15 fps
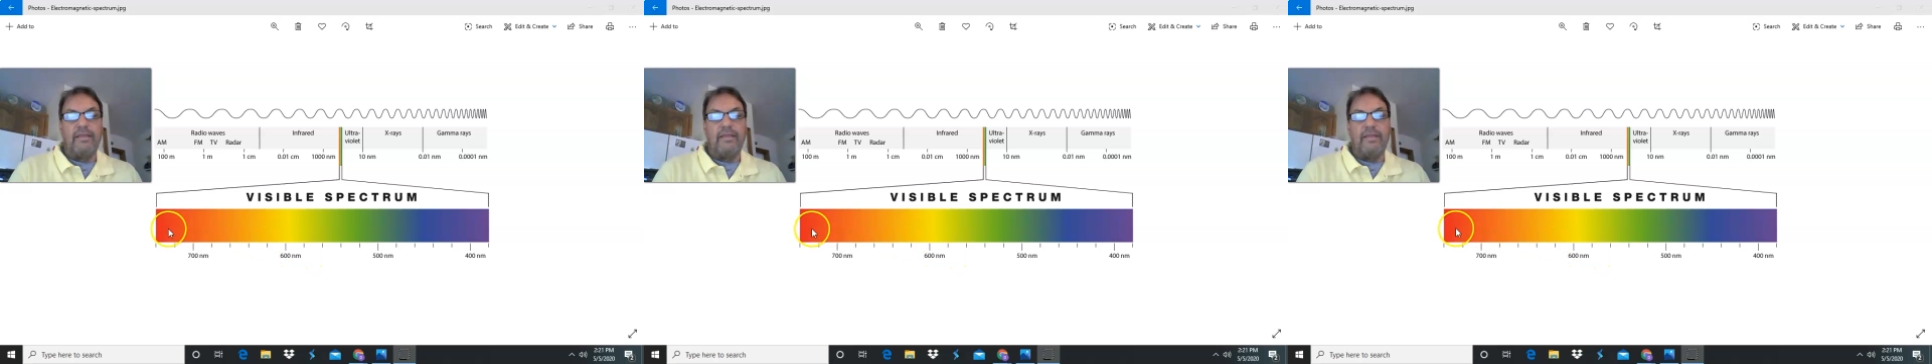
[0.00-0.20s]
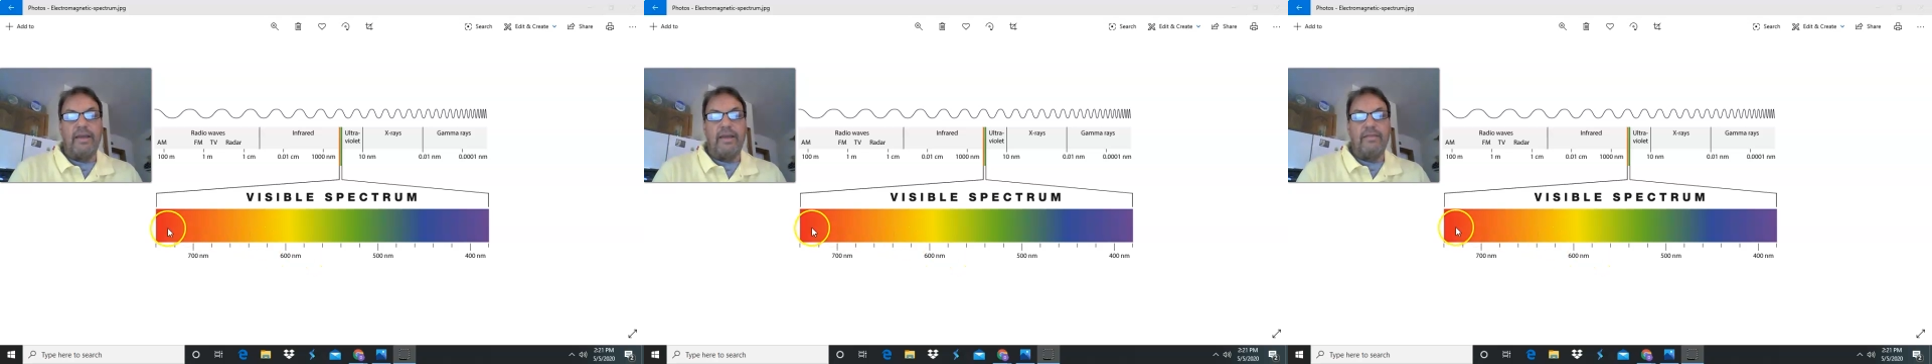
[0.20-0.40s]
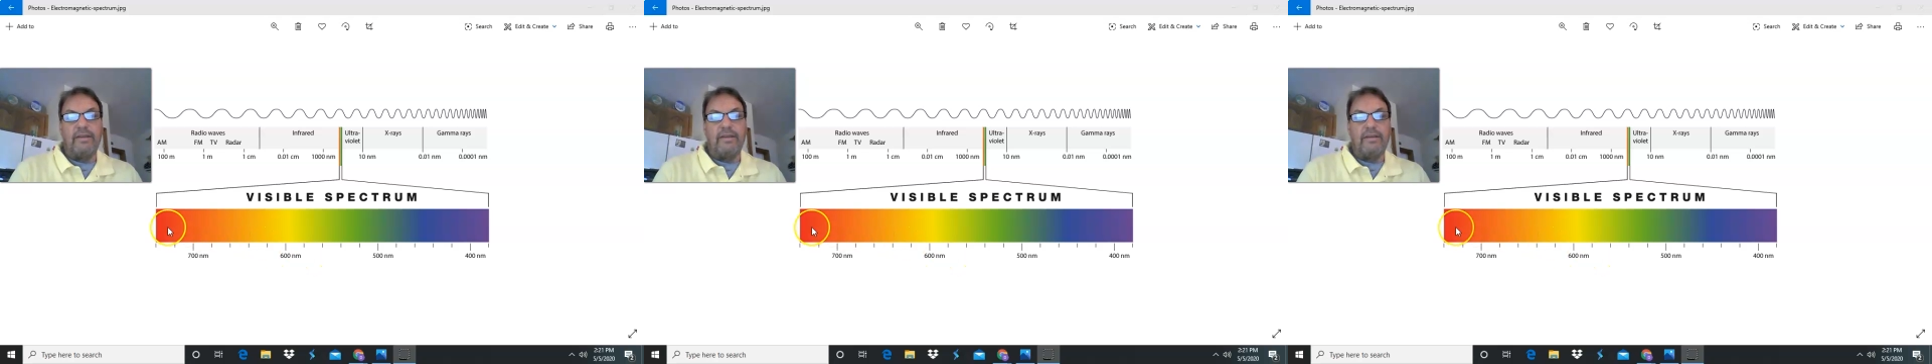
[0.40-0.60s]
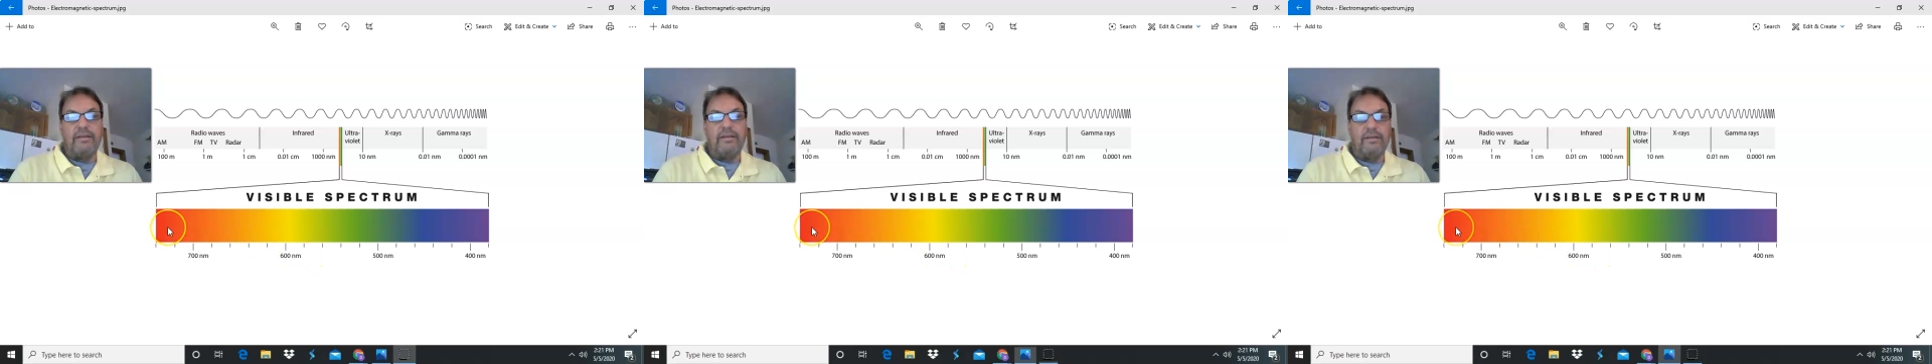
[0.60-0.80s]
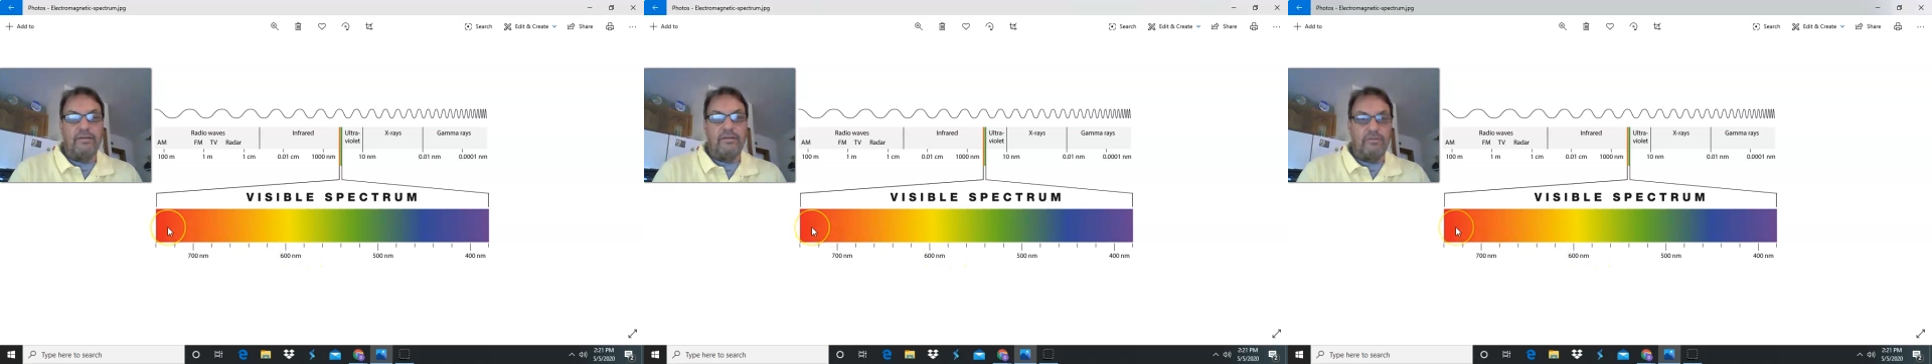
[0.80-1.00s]
than
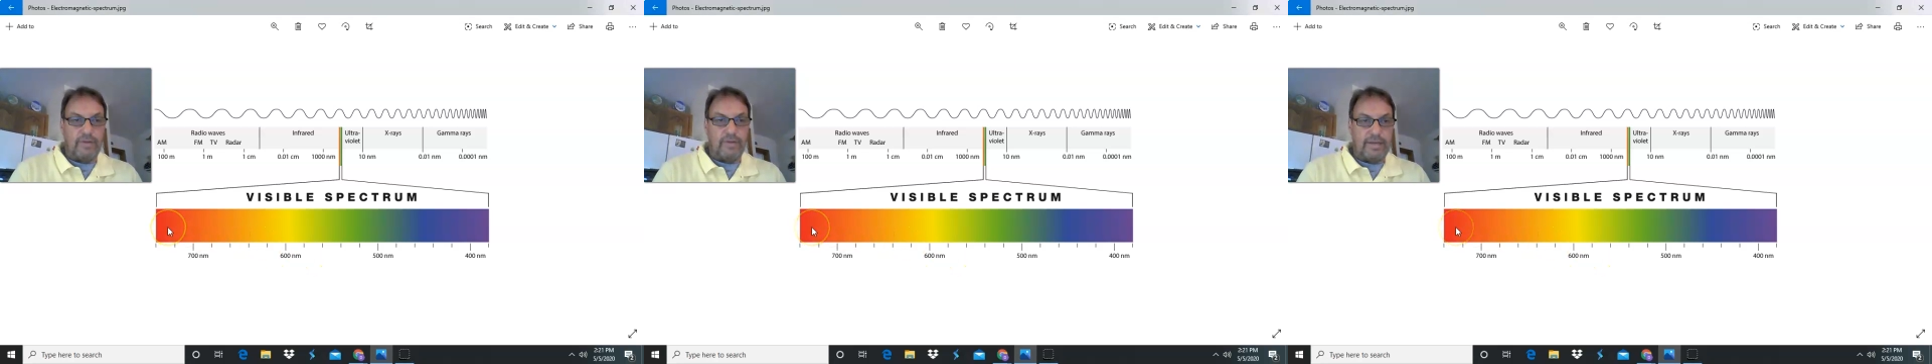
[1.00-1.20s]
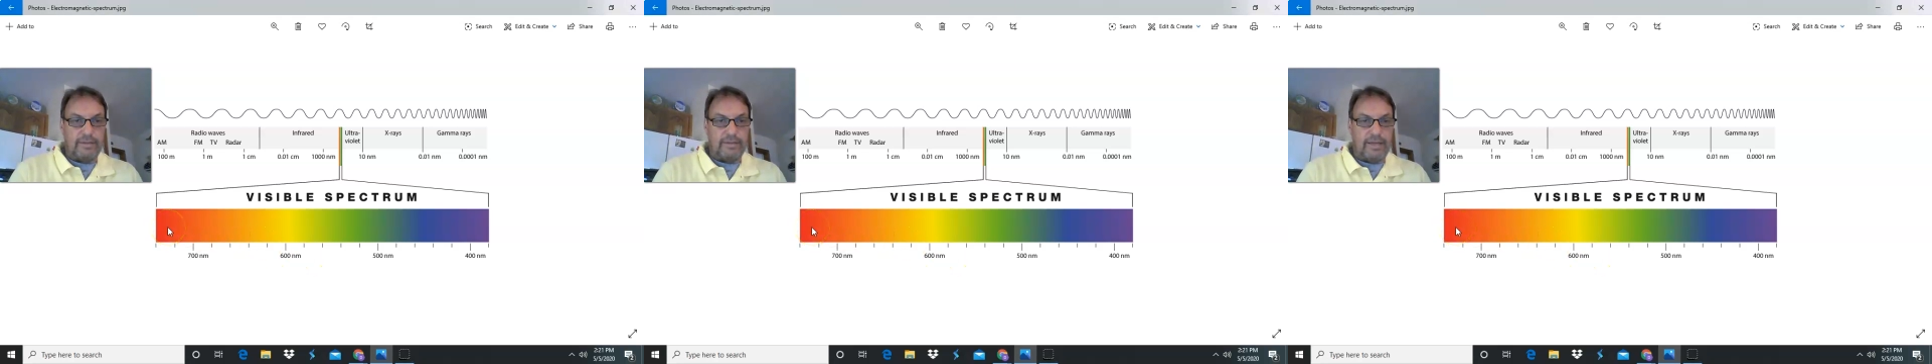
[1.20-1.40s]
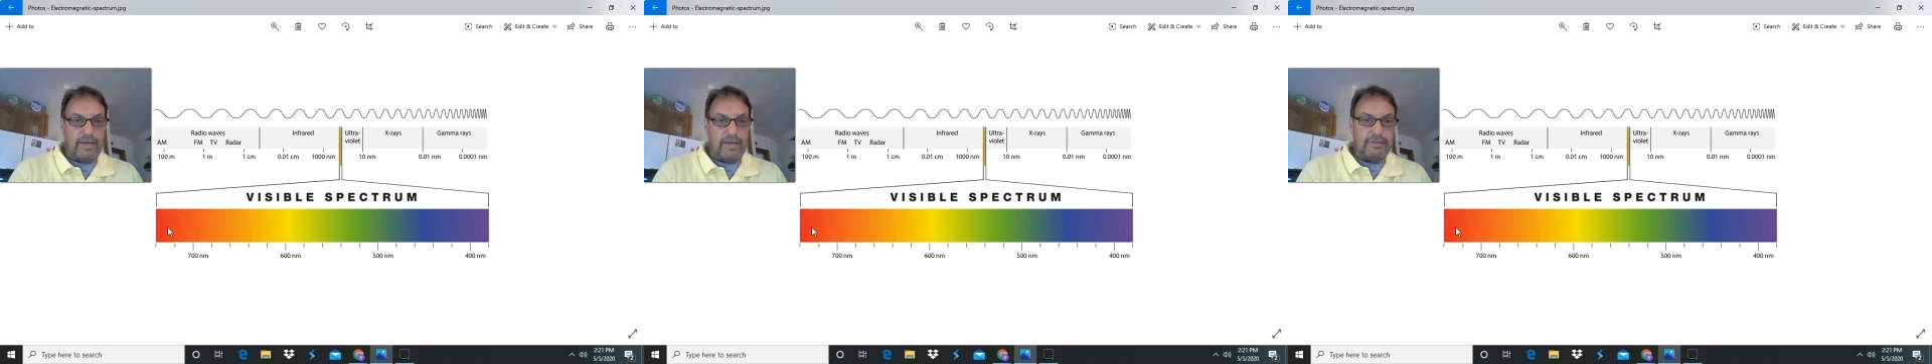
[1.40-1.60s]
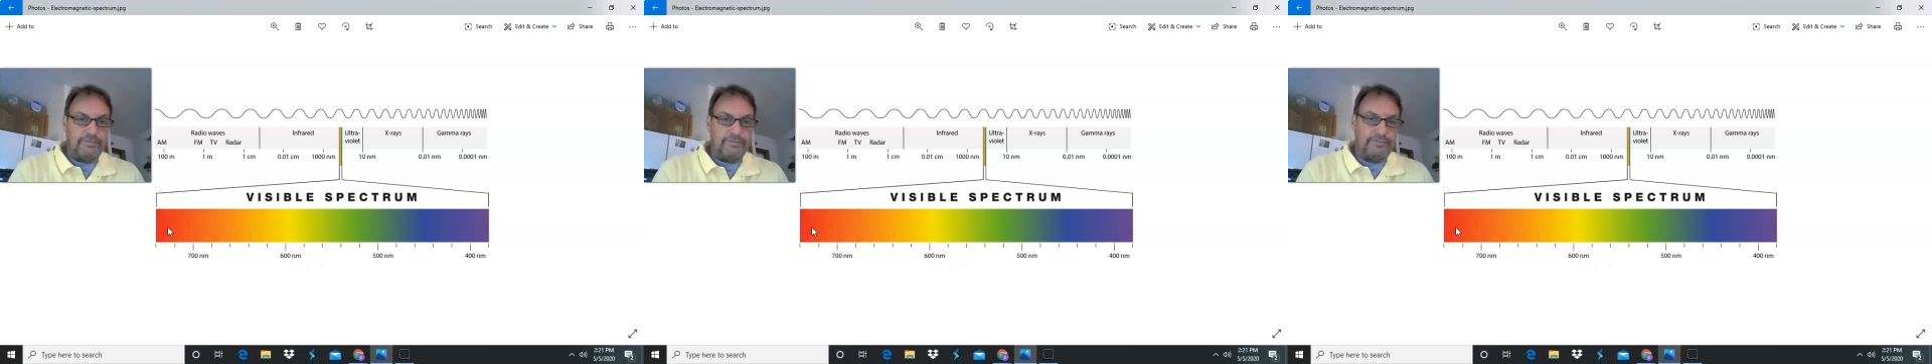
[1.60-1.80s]
the red light.